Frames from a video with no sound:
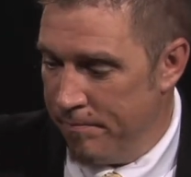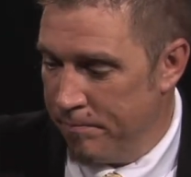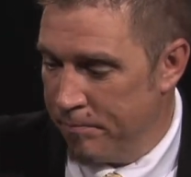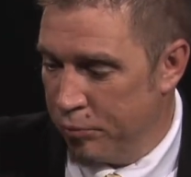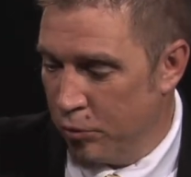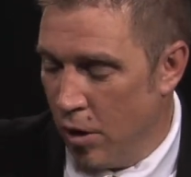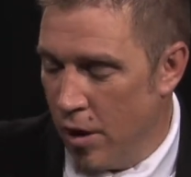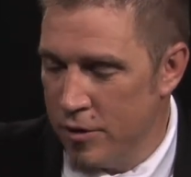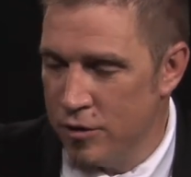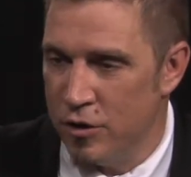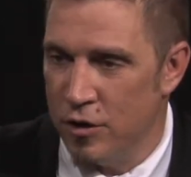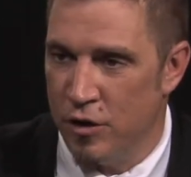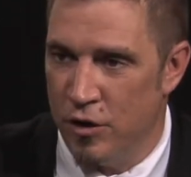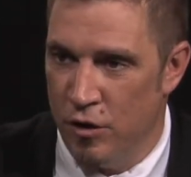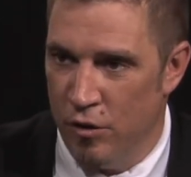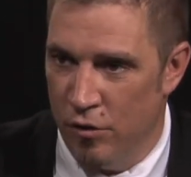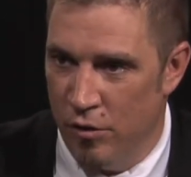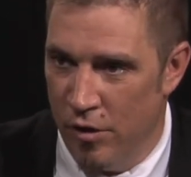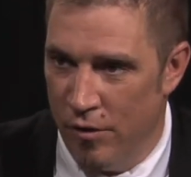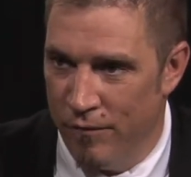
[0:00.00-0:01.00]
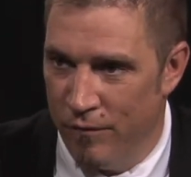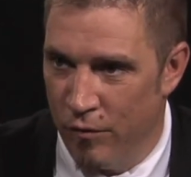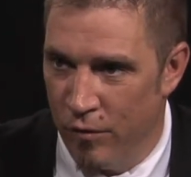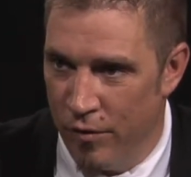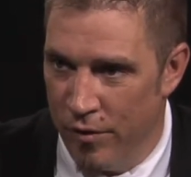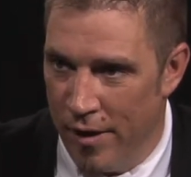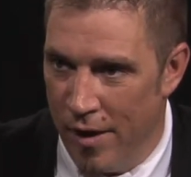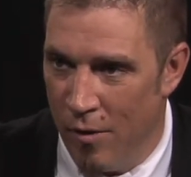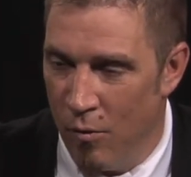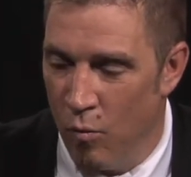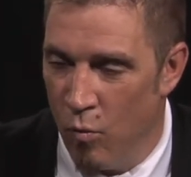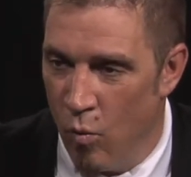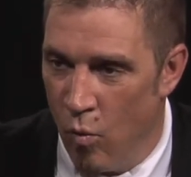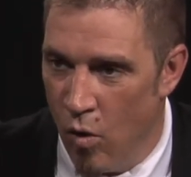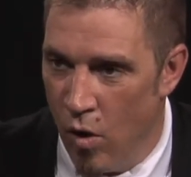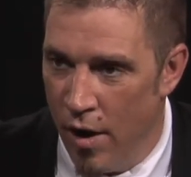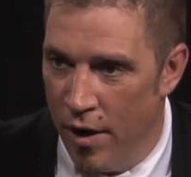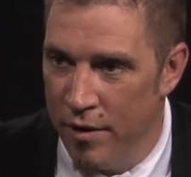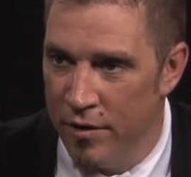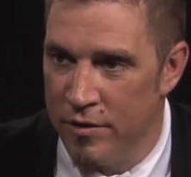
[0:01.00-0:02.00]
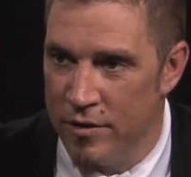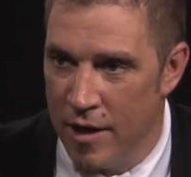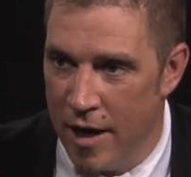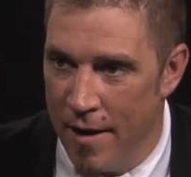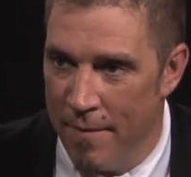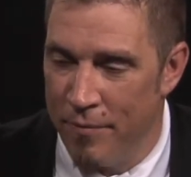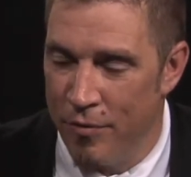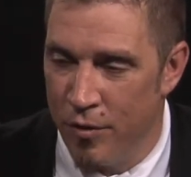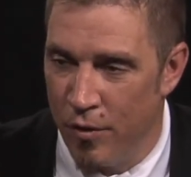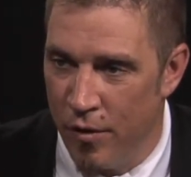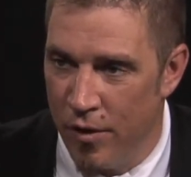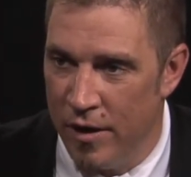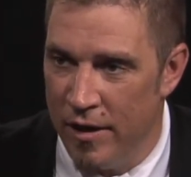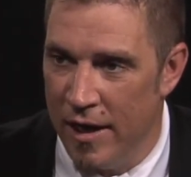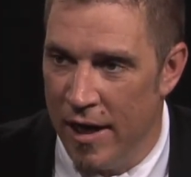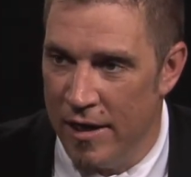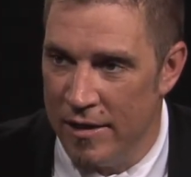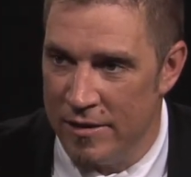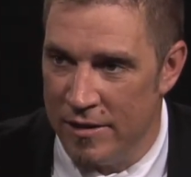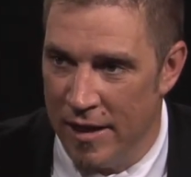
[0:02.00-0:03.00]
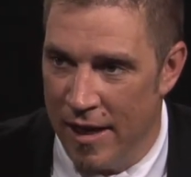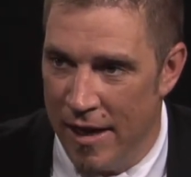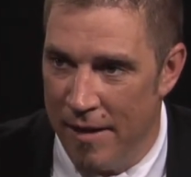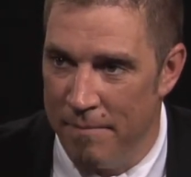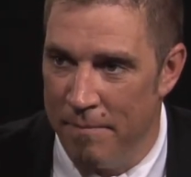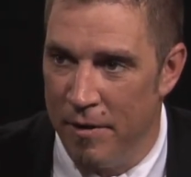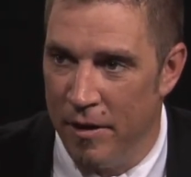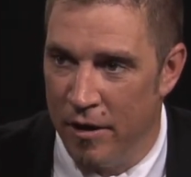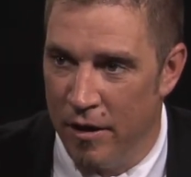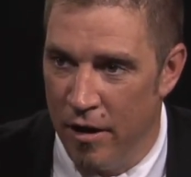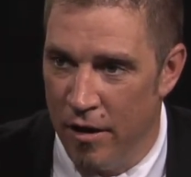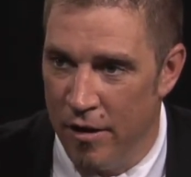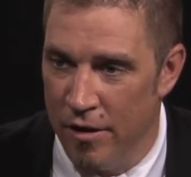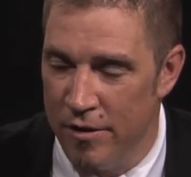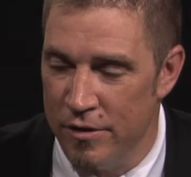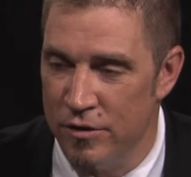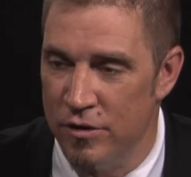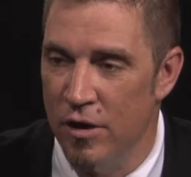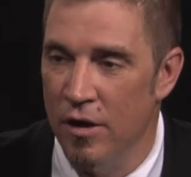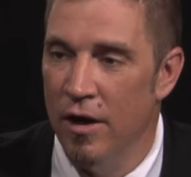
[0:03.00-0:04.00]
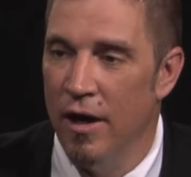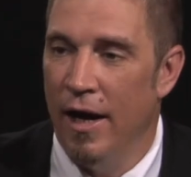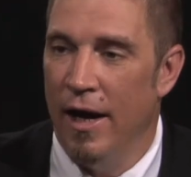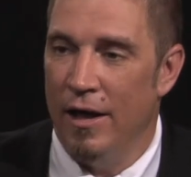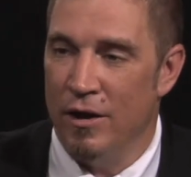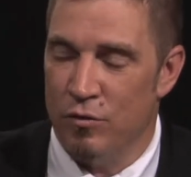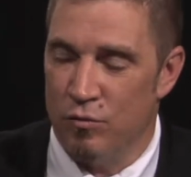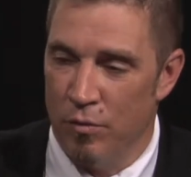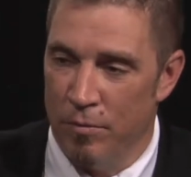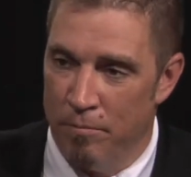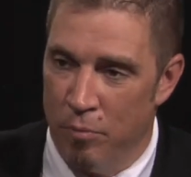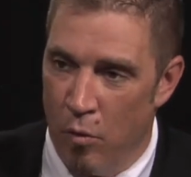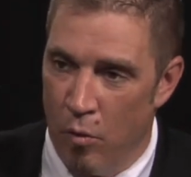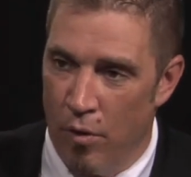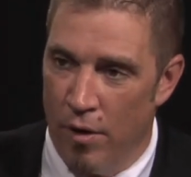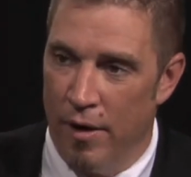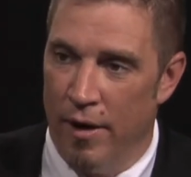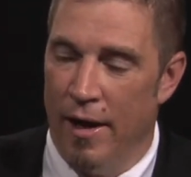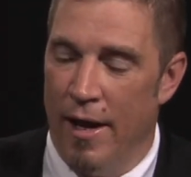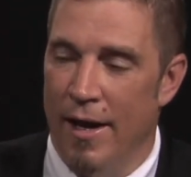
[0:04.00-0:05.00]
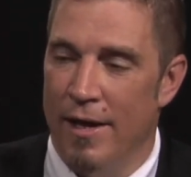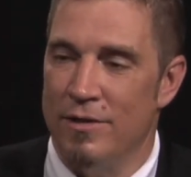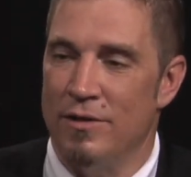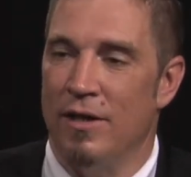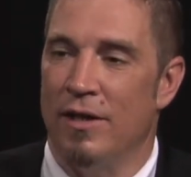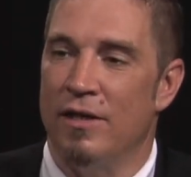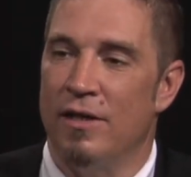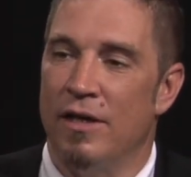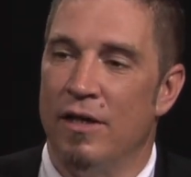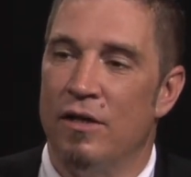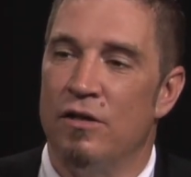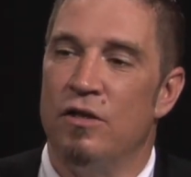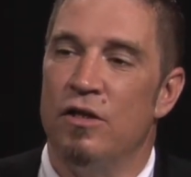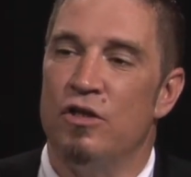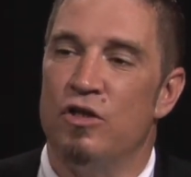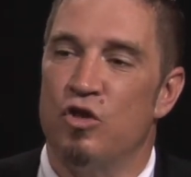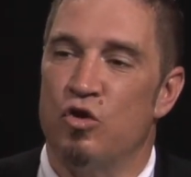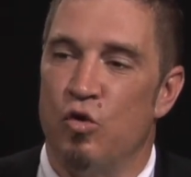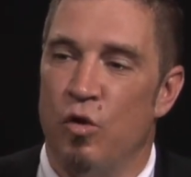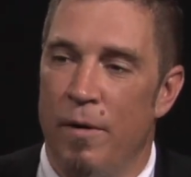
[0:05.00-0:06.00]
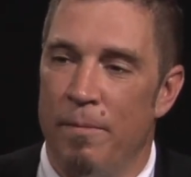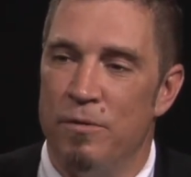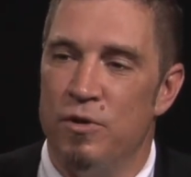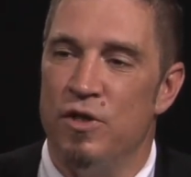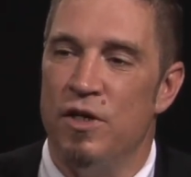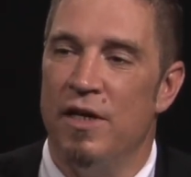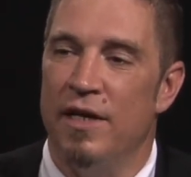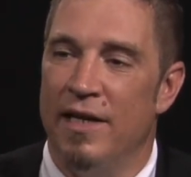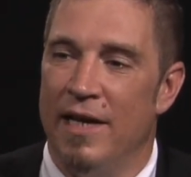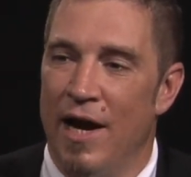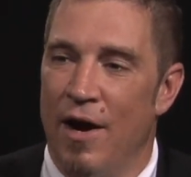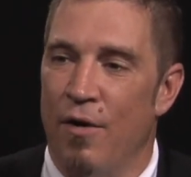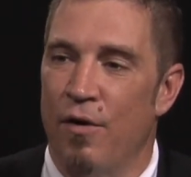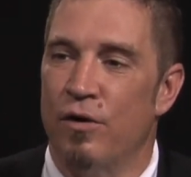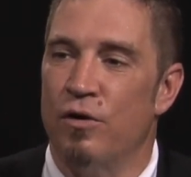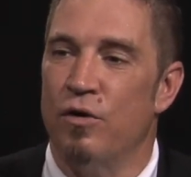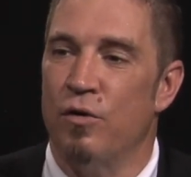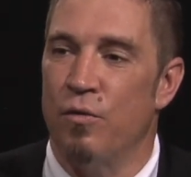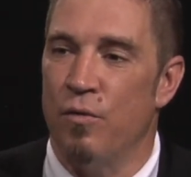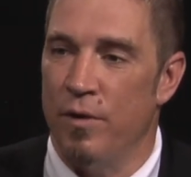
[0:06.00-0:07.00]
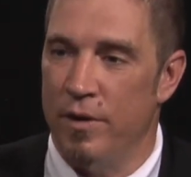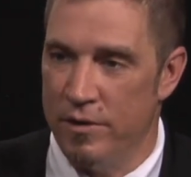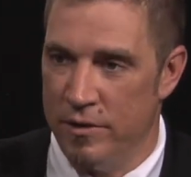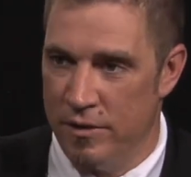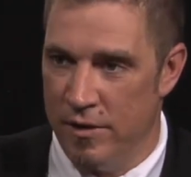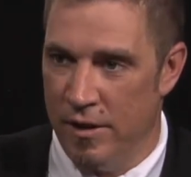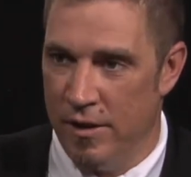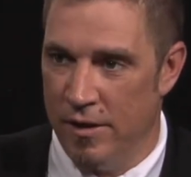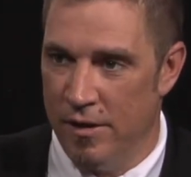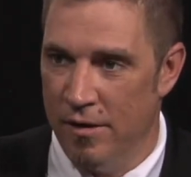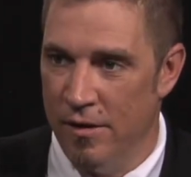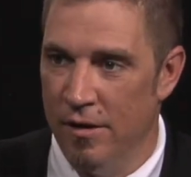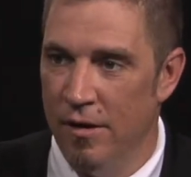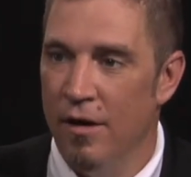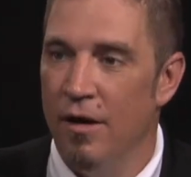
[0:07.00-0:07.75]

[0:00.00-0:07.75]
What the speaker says: prosecuted for that one time 30 days late because it's reporting as a description characteristic.